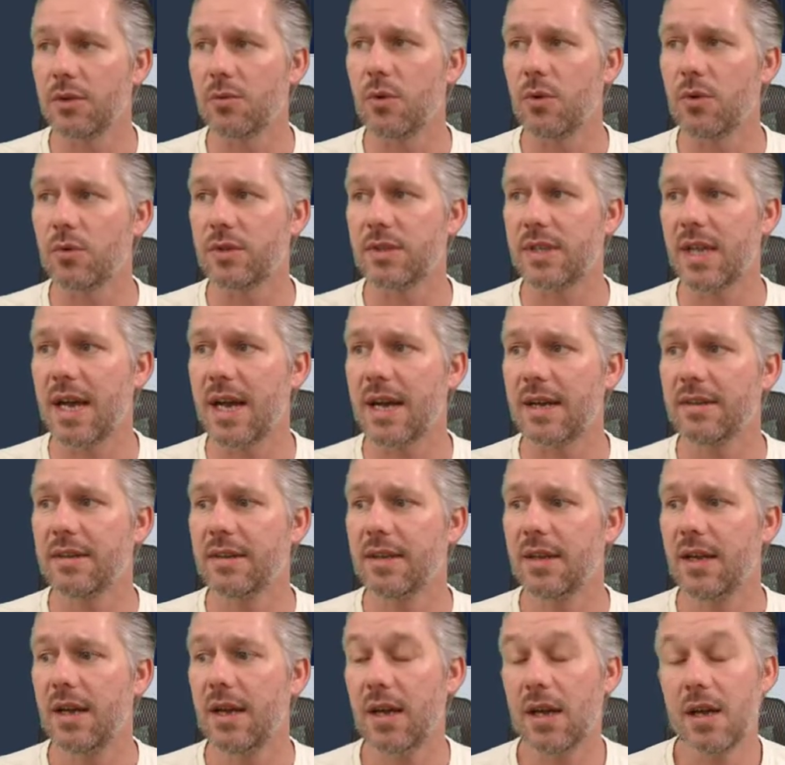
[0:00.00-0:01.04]
towards that,
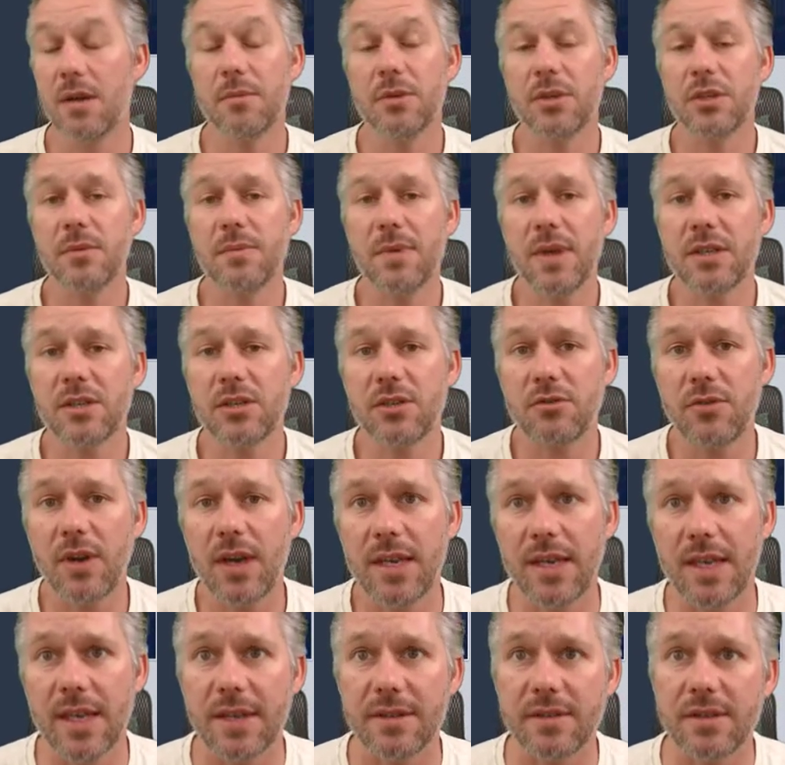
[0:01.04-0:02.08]
and we should be able to
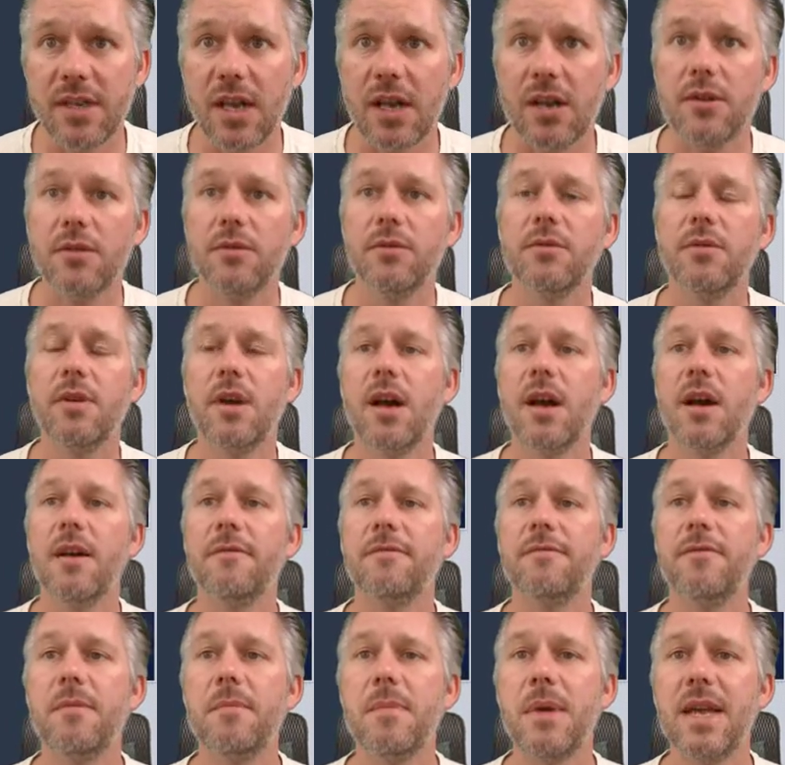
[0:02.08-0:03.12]
trade it. So
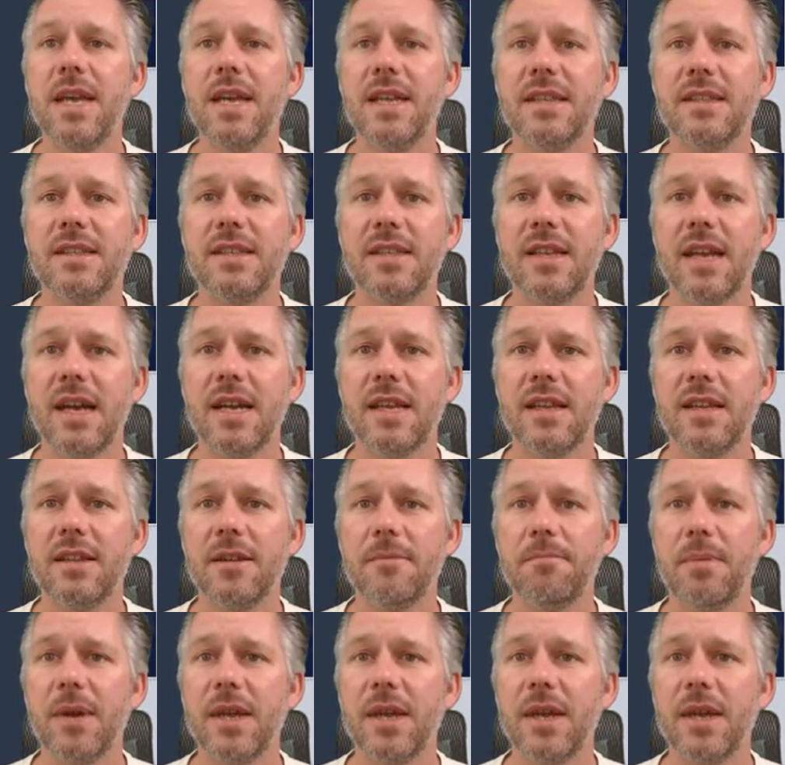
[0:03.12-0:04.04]
for me today,